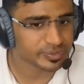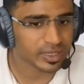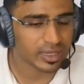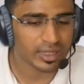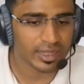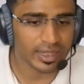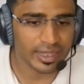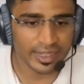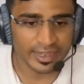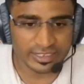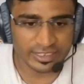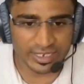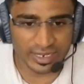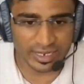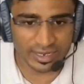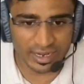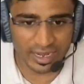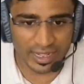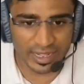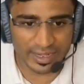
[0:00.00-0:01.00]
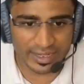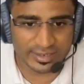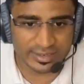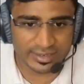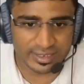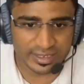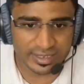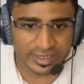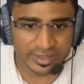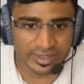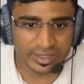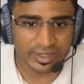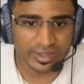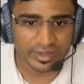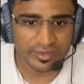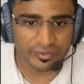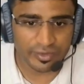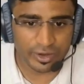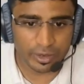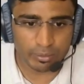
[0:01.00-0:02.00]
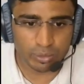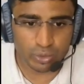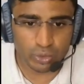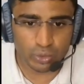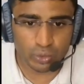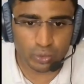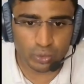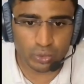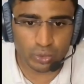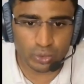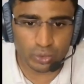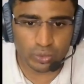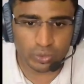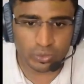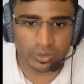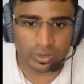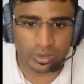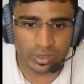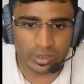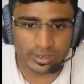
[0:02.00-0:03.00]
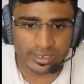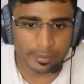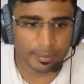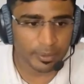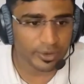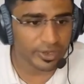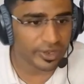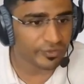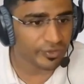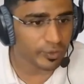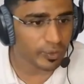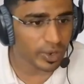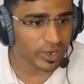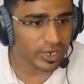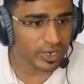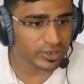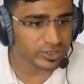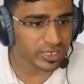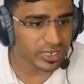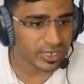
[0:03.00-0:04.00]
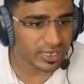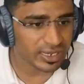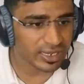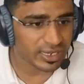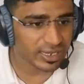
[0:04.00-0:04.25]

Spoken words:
in general I can say from 2 to, suppose if you wanted to check,